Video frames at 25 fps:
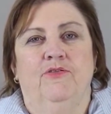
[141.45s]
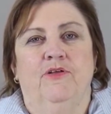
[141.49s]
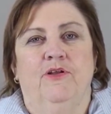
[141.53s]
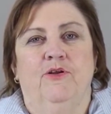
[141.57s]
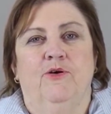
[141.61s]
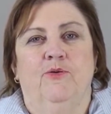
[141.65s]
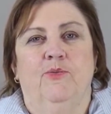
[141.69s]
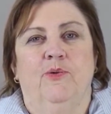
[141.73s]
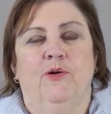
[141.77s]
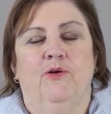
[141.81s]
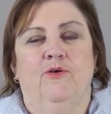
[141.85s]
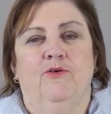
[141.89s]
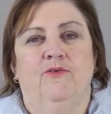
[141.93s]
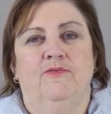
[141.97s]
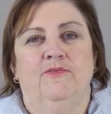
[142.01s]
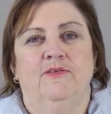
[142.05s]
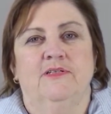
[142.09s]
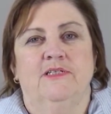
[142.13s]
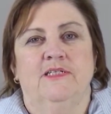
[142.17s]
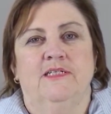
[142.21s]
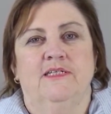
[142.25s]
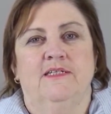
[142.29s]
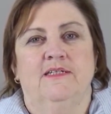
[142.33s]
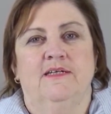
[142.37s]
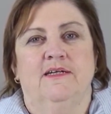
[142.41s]
Then I went off
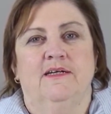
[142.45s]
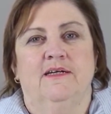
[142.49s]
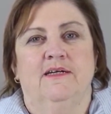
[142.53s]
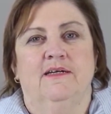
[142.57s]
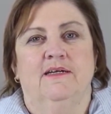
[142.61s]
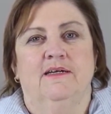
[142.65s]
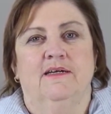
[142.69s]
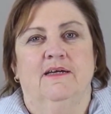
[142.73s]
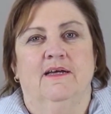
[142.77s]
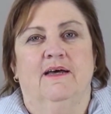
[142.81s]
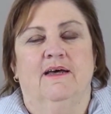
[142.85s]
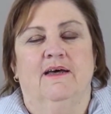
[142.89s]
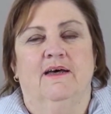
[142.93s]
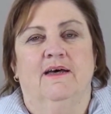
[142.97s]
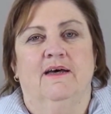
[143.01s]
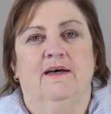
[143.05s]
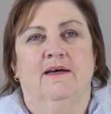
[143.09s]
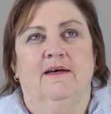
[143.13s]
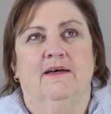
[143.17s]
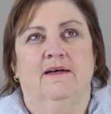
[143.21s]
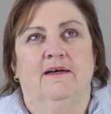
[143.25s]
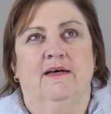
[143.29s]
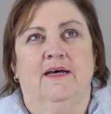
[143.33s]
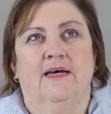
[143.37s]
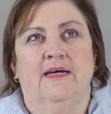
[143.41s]
and did a
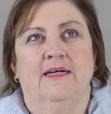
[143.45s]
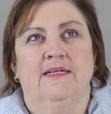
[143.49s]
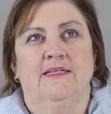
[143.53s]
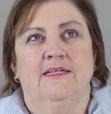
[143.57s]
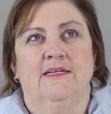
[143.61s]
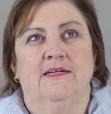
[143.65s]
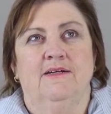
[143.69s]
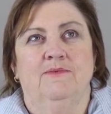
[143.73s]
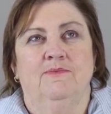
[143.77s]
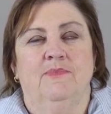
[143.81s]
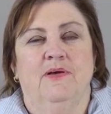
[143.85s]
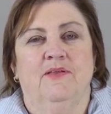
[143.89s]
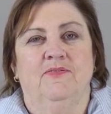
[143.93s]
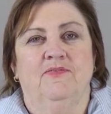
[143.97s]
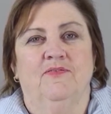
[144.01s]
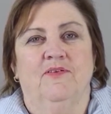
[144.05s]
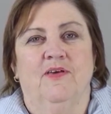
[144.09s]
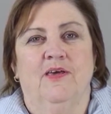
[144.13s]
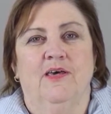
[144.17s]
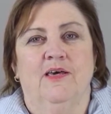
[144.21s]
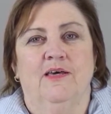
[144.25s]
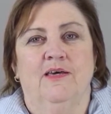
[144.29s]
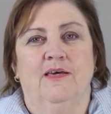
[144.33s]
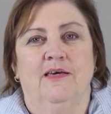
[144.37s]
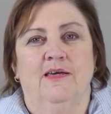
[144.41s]
18-month
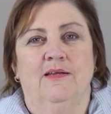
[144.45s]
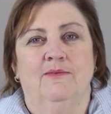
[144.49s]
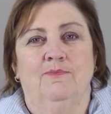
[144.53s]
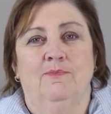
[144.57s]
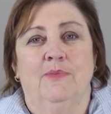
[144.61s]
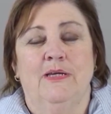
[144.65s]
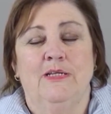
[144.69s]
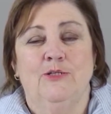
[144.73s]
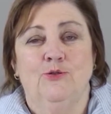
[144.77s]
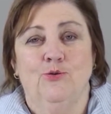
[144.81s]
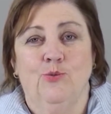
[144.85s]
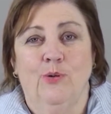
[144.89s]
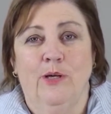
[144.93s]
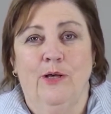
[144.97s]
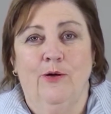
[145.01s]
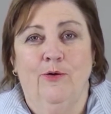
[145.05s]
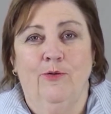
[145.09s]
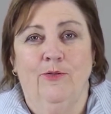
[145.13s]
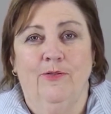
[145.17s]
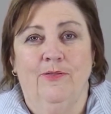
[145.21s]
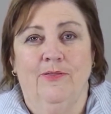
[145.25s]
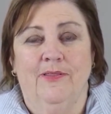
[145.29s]
gig in mental health,